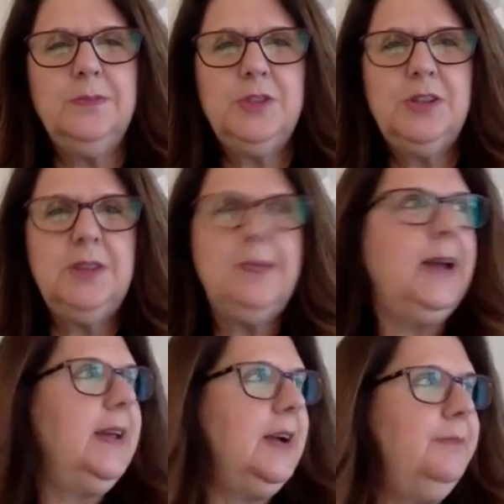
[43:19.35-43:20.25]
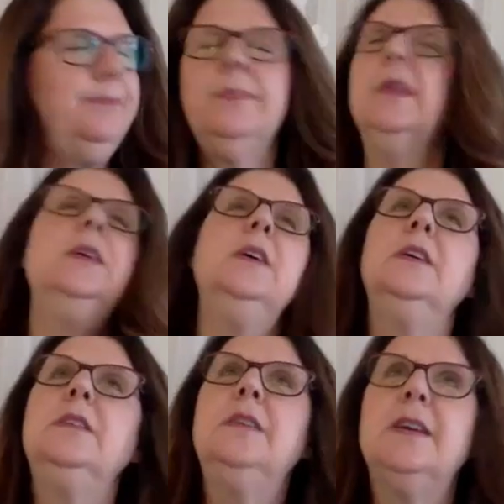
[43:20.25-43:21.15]
She did my um
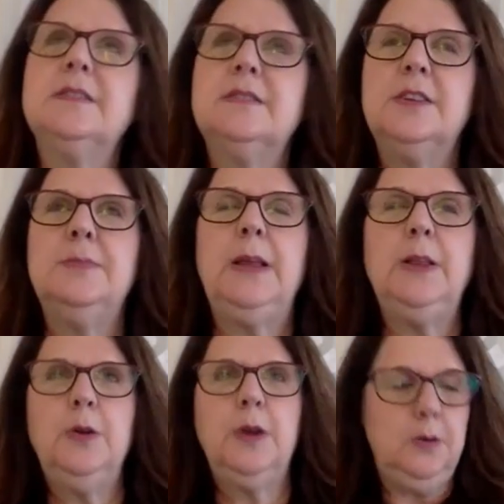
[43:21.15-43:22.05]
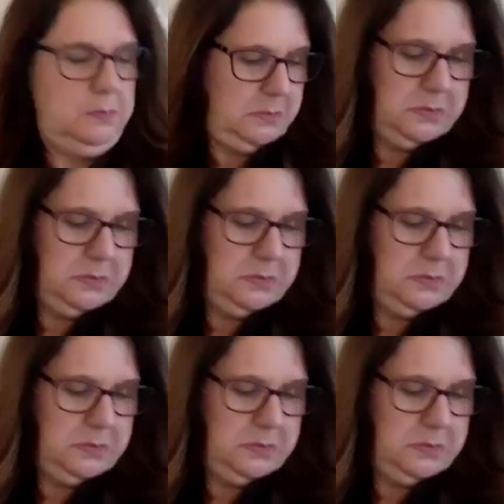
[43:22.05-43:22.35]
Tess, did my logo.